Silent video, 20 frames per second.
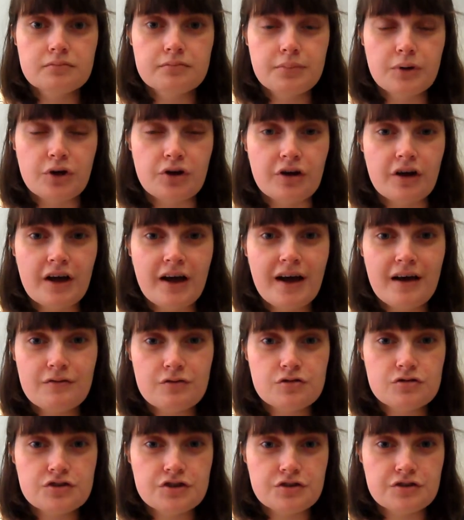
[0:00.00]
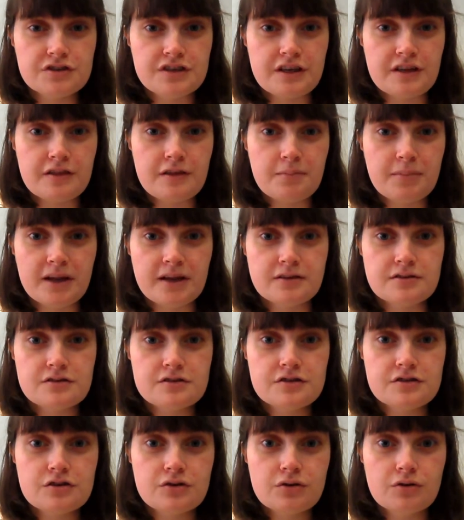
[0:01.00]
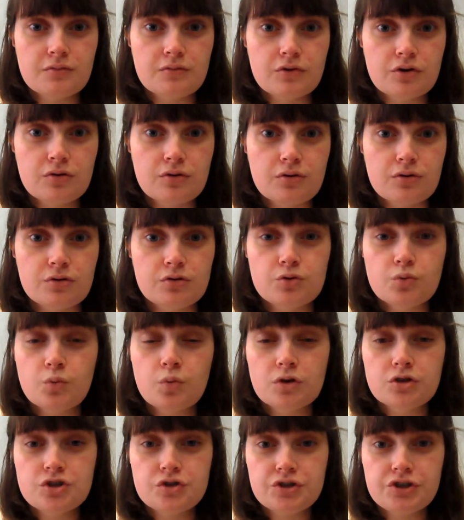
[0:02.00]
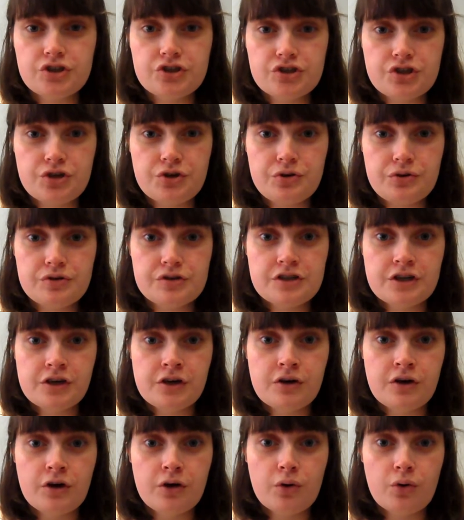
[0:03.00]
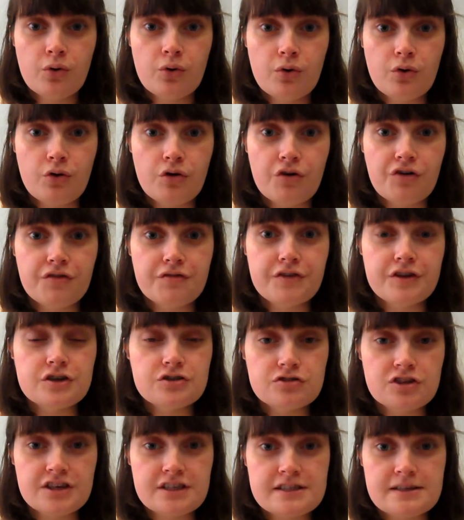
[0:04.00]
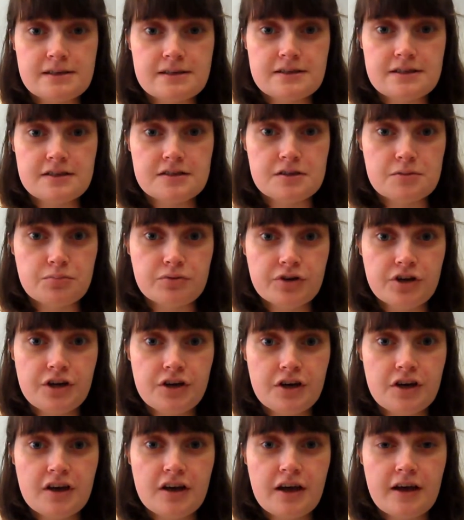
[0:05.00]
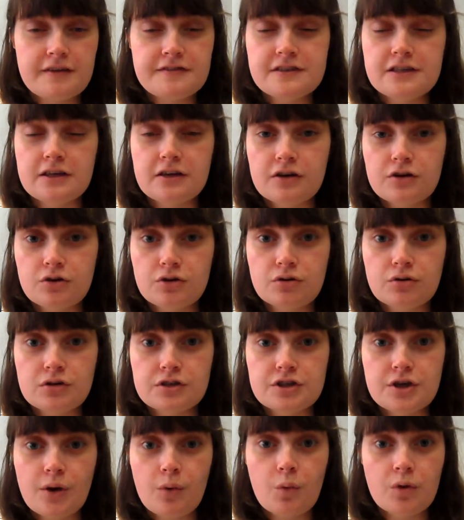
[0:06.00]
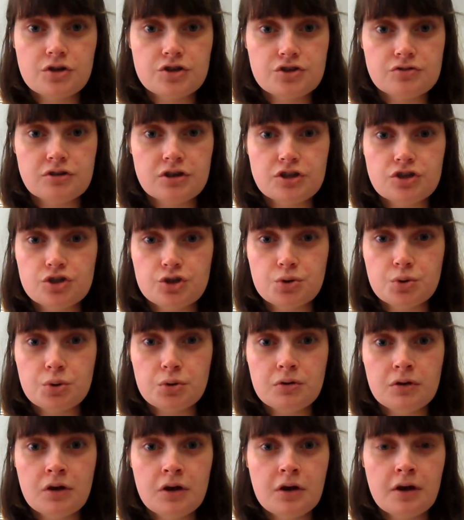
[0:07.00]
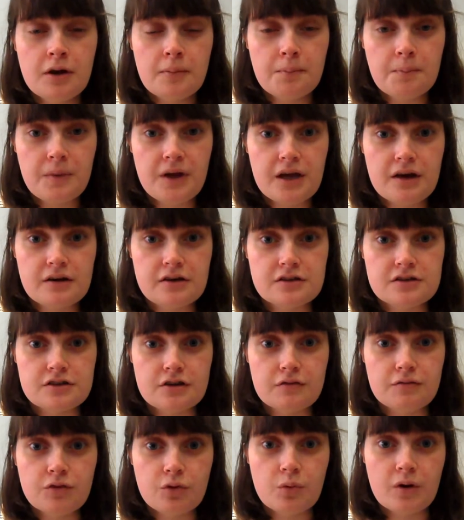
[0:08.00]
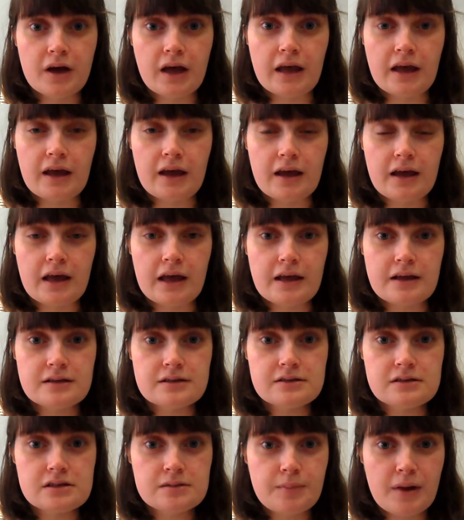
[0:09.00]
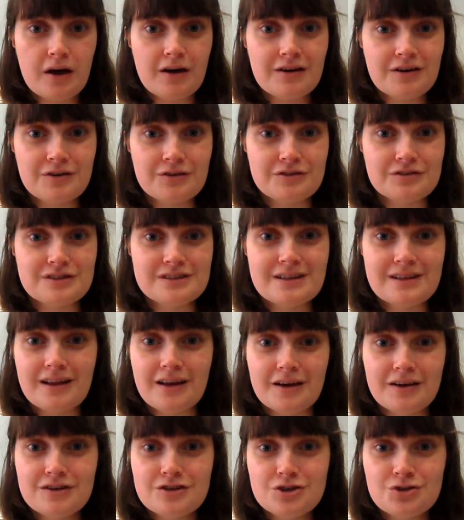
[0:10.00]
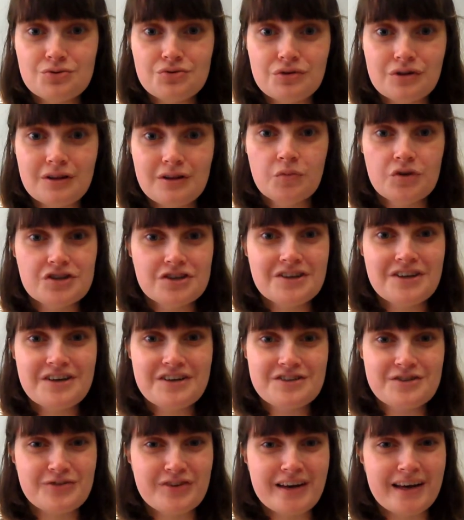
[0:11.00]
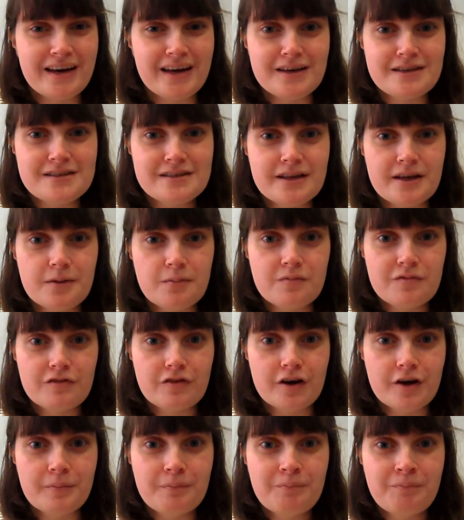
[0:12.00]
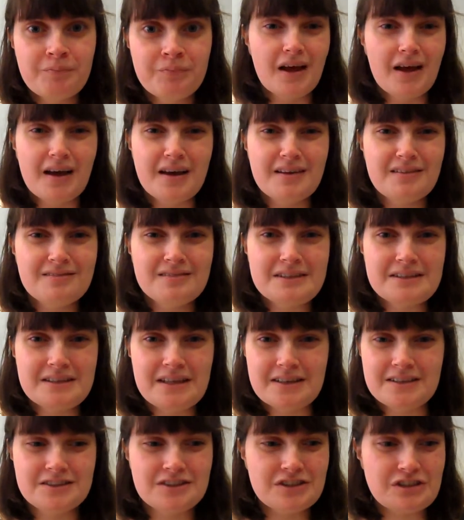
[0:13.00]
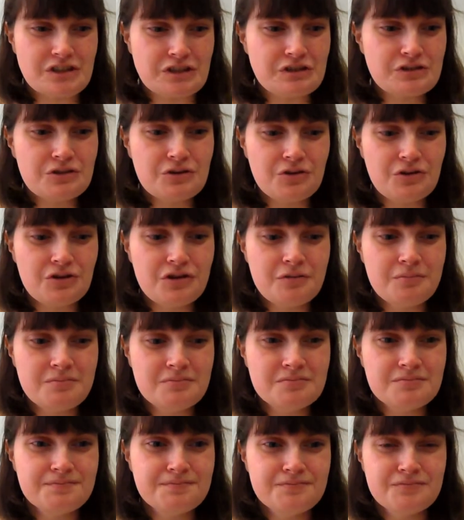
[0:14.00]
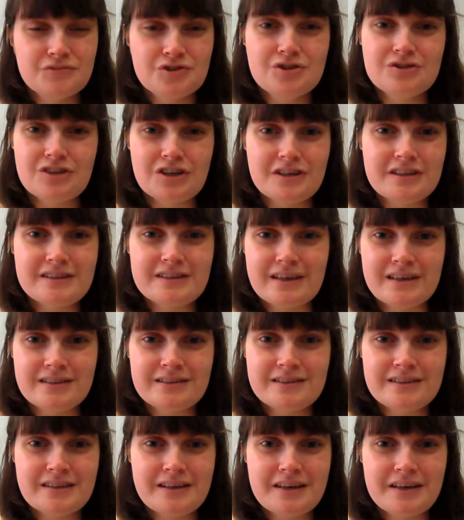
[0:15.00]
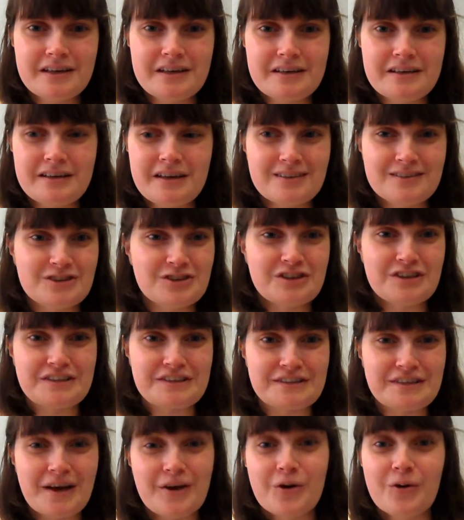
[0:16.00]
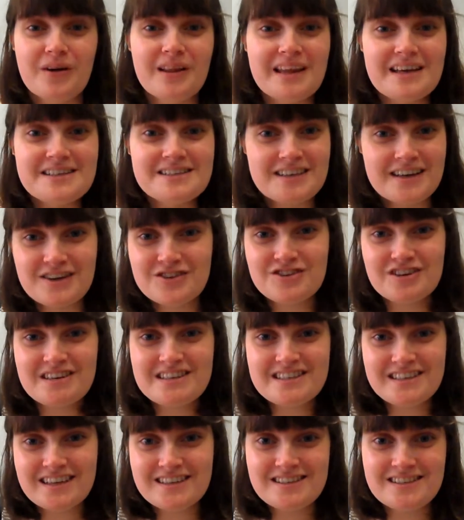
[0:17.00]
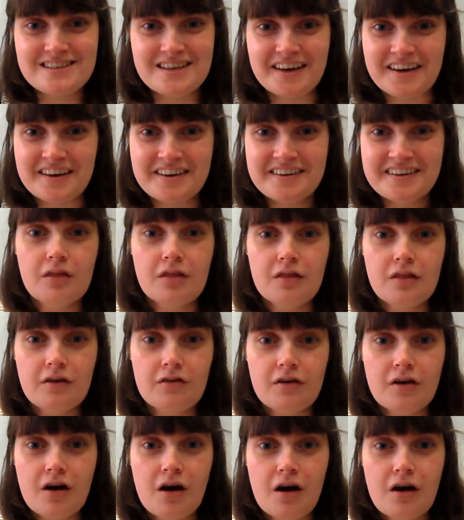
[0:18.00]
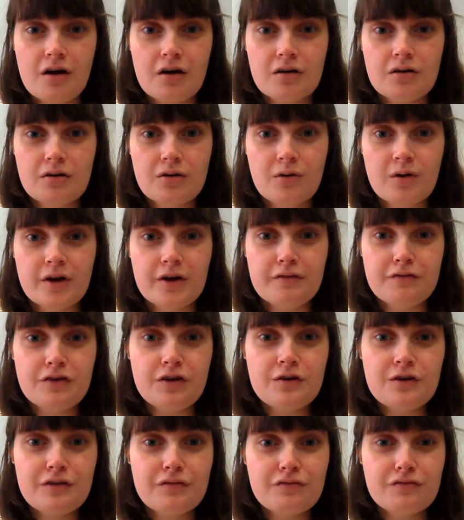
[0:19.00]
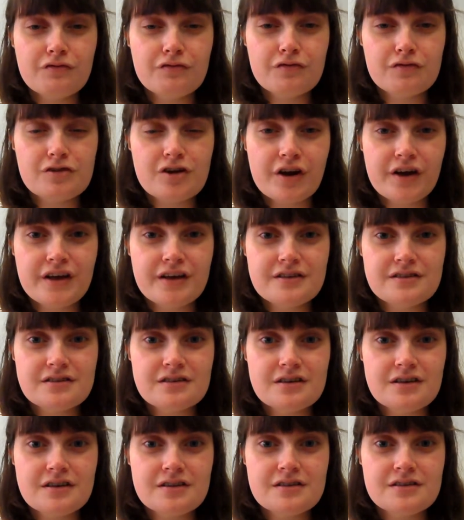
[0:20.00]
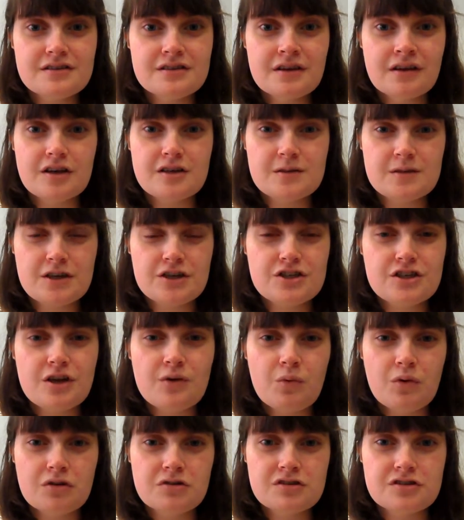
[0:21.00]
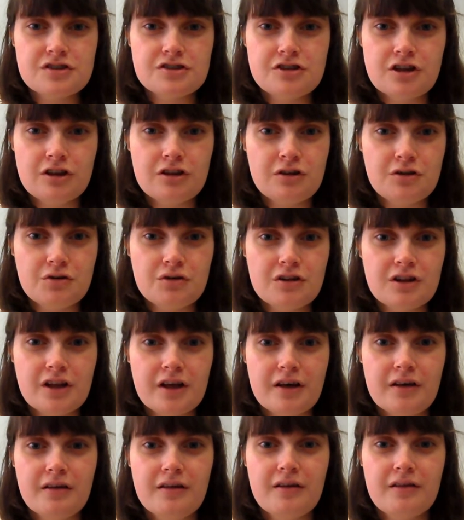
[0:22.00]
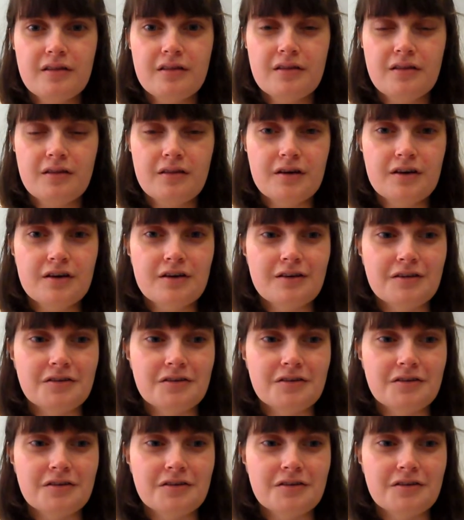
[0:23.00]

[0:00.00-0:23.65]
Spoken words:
But I have also seen the plants called Wandering Dude, or for the Tradescantia Zebrina, I've seen it called a Wandering Jewel because of the way it sparkles like a jewel, which I think is a really nice name for it. I tend to just call them Tradescantia just because I quite like saying Tradescantia. There are quite a few different varieties, especially ones that look like the